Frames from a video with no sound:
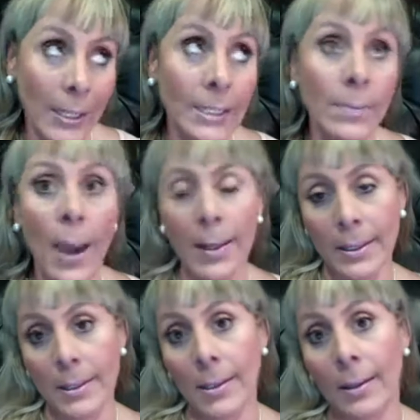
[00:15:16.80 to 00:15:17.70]

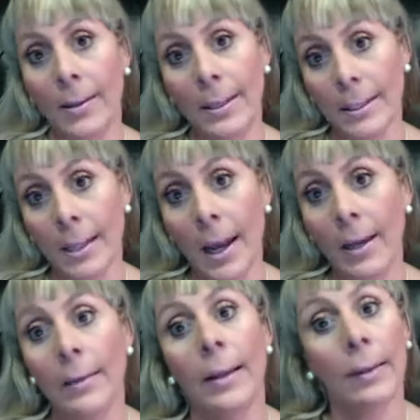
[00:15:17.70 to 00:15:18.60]
medicine, they
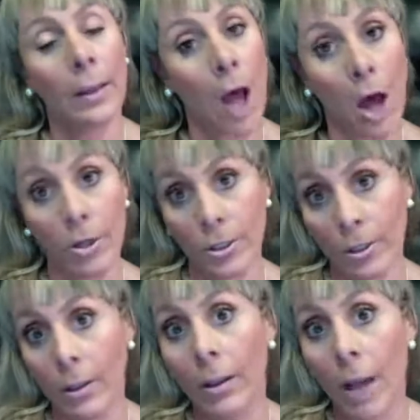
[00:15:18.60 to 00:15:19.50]
say that
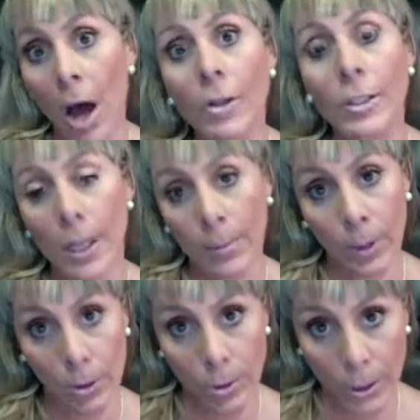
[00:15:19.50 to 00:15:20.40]
lungs, they
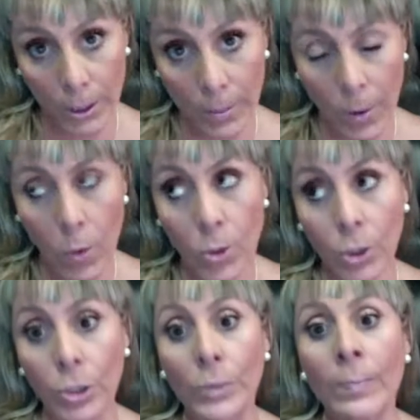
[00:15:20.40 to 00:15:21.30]
produce these
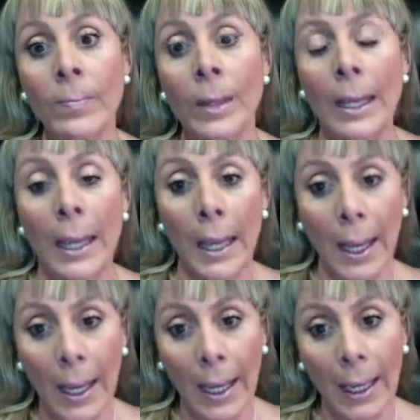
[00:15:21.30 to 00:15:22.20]
emotions.
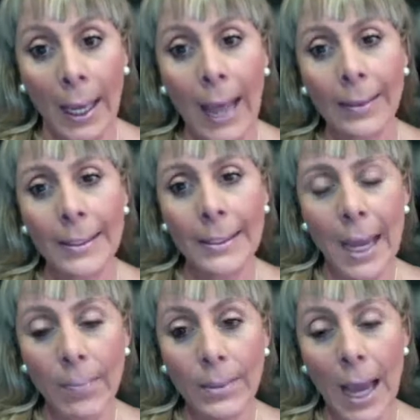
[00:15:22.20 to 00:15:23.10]
At the
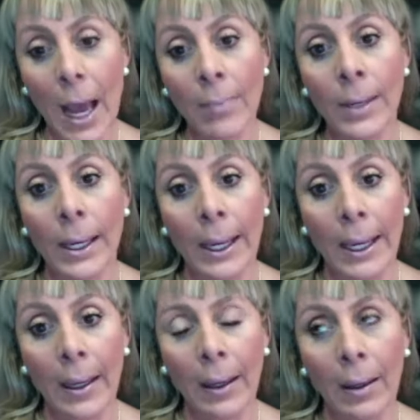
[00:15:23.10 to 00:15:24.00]
same time,
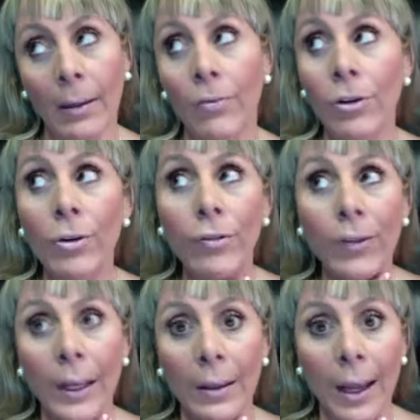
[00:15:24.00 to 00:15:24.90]
if you
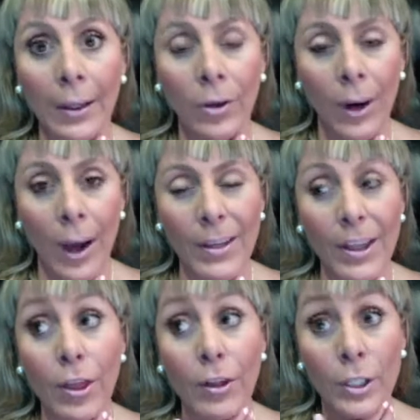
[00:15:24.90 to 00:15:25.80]
feel like you're having
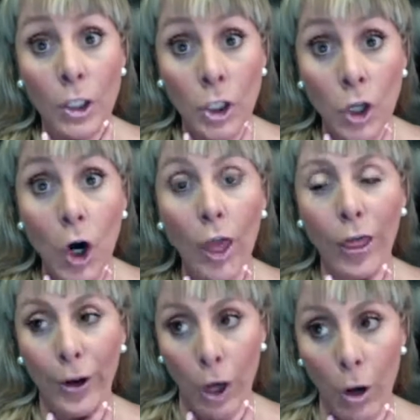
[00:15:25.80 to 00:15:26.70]
sore
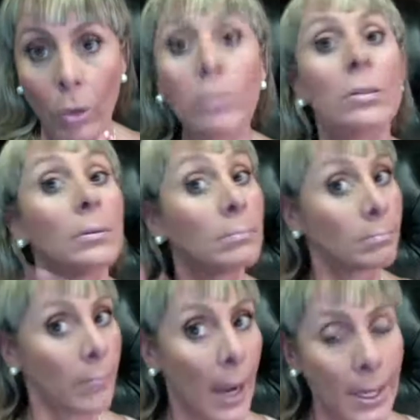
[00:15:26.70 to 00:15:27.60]
throat,
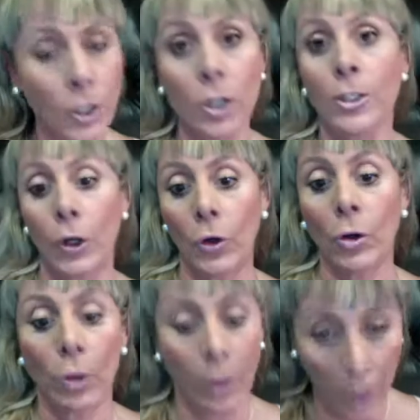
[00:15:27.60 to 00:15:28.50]
it's also
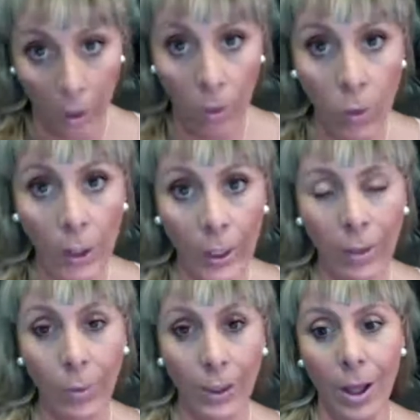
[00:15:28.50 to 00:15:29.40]
good working
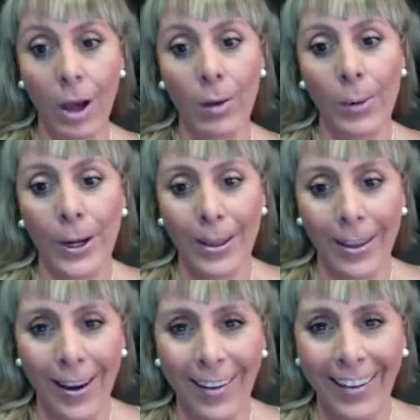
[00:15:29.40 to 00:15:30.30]
with lung meridian.